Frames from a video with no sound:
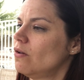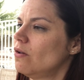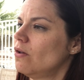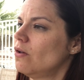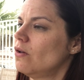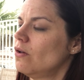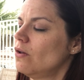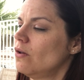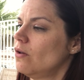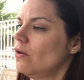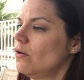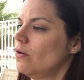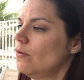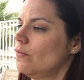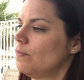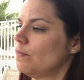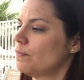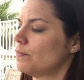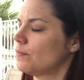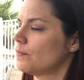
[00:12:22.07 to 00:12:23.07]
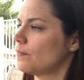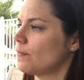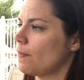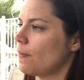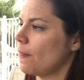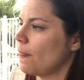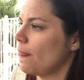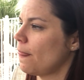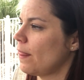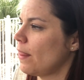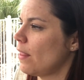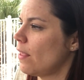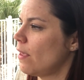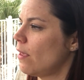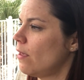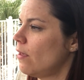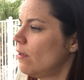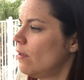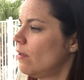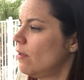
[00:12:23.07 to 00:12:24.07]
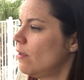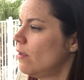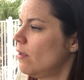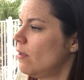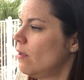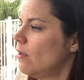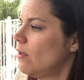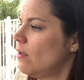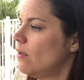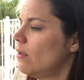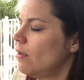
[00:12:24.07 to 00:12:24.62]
No one is speaking in this clip.